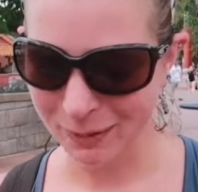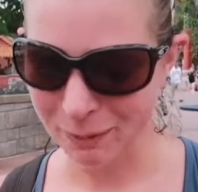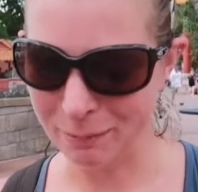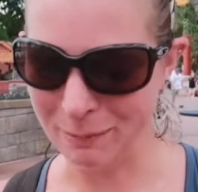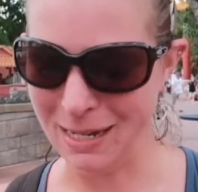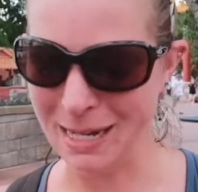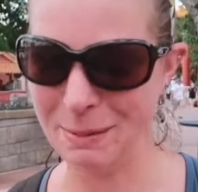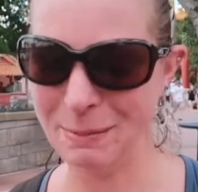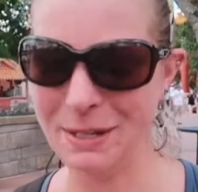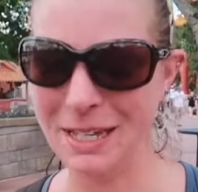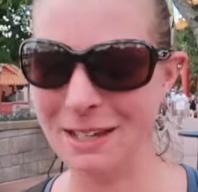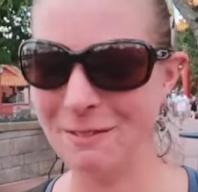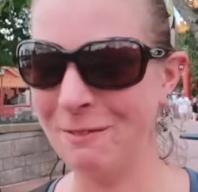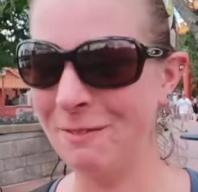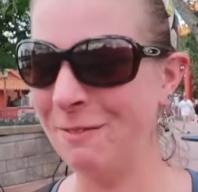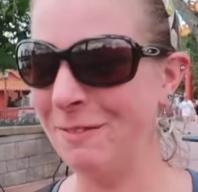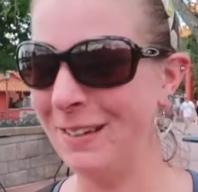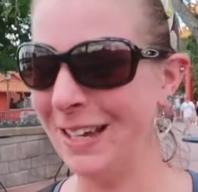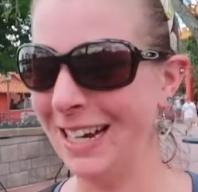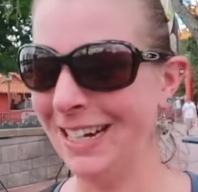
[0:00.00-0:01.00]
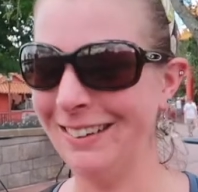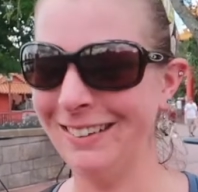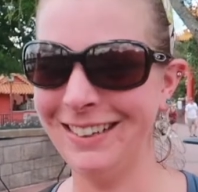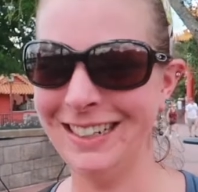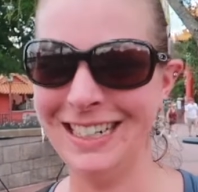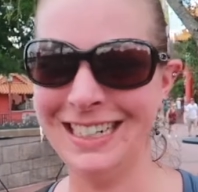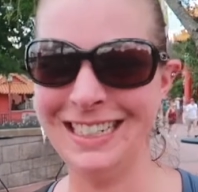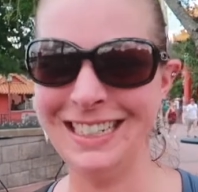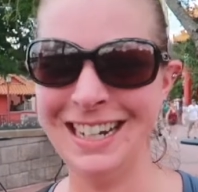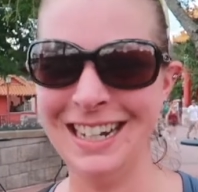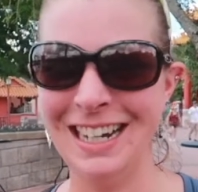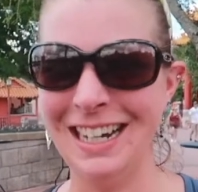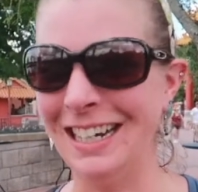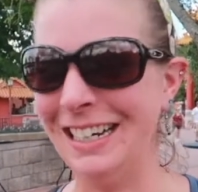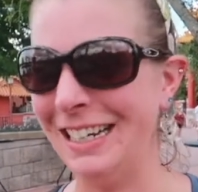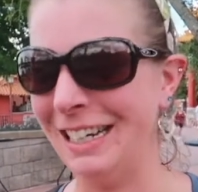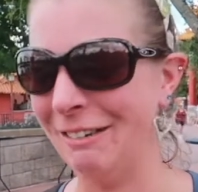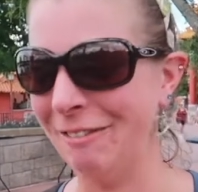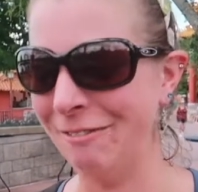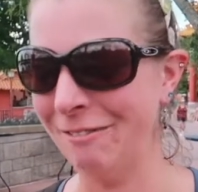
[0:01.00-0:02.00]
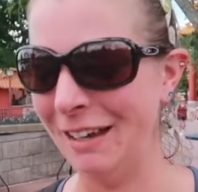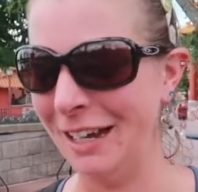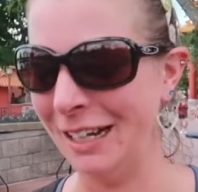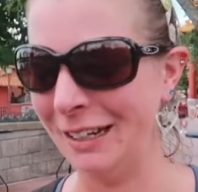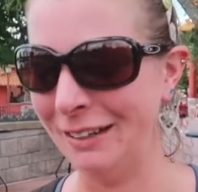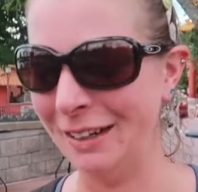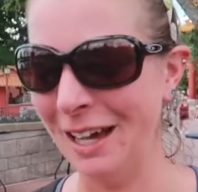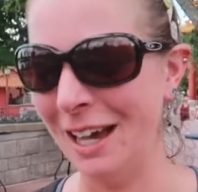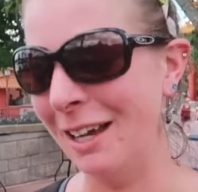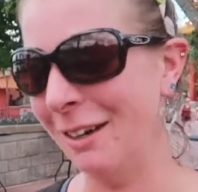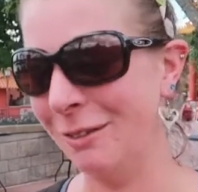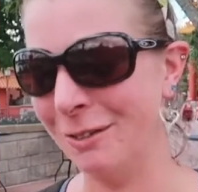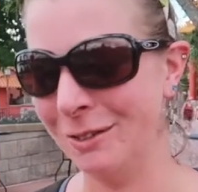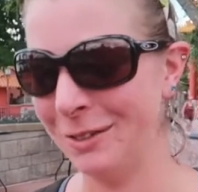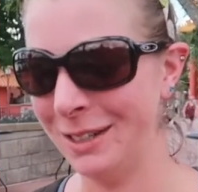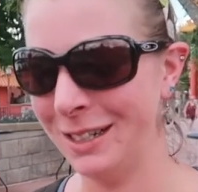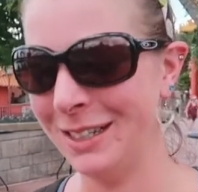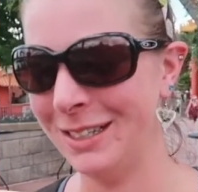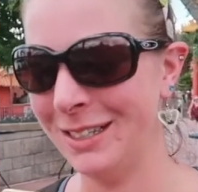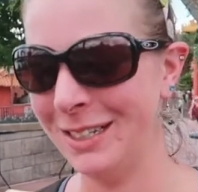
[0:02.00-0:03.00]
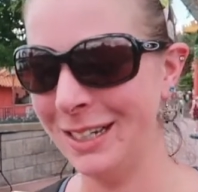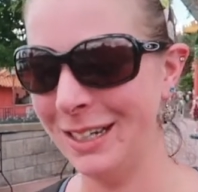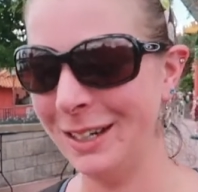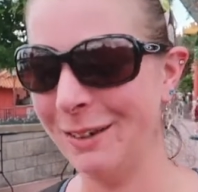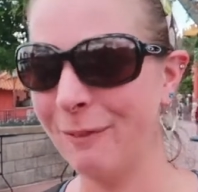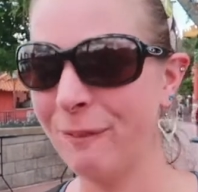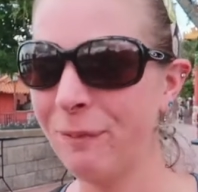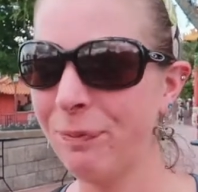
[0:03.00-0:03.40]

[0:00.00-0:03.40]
Maybe a very tiny faint, I don't taste it.